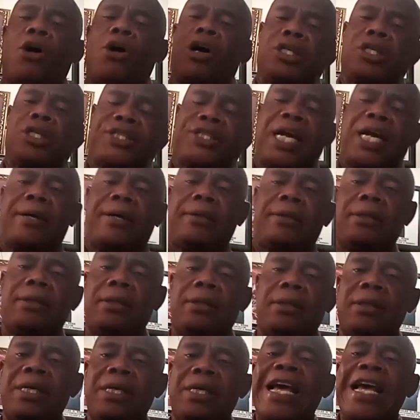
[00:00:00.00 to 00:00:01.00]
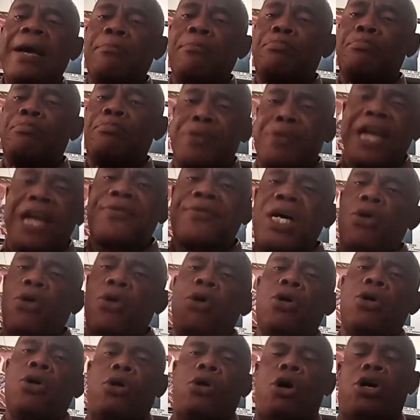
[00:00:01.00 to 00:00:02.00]
altar, break the
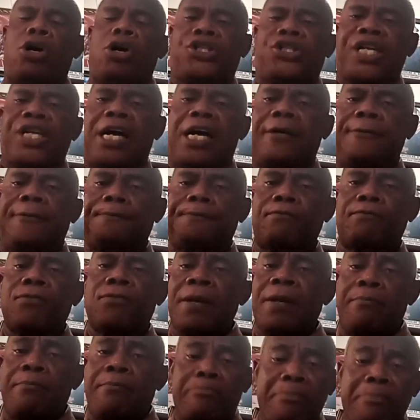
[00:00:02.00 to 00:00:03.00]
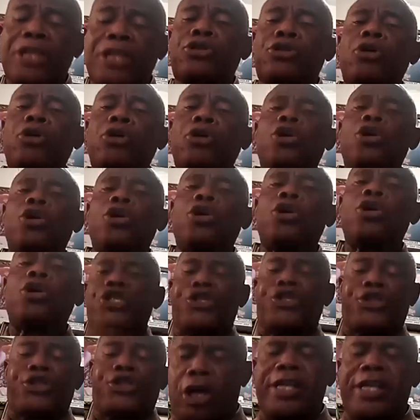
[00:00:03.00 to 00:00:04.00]
whole altar, make sure you
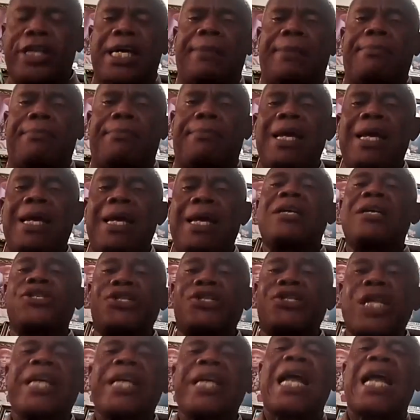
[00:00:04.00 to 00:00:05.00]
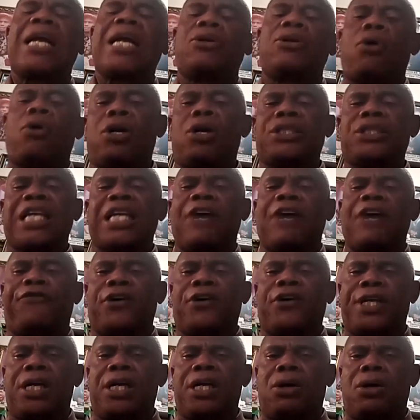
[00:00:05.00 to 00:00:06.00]
destroy them, and set an altar
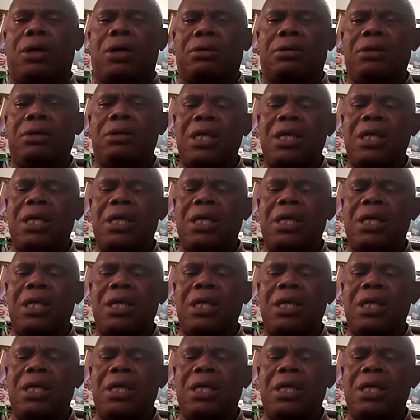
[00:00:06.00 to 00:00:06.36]
for the Lord.